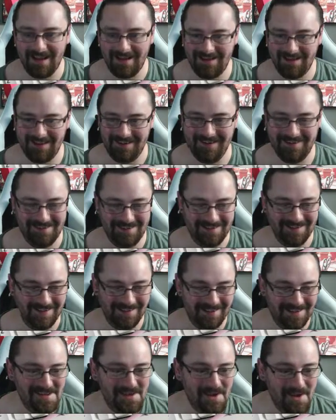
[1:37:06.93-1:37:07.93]
them?
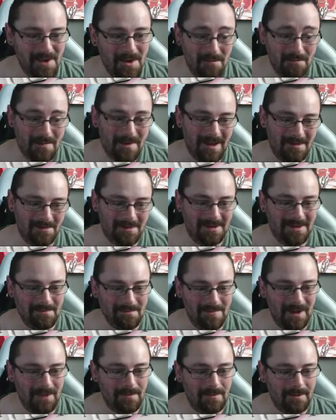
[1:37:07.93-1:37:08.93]
Maybe,
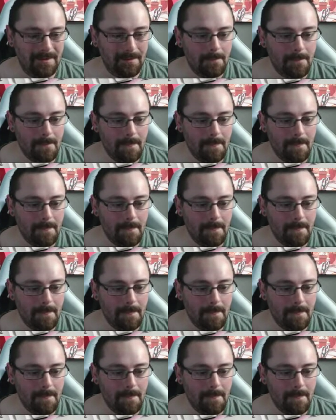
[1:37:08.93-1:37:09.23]
maybe.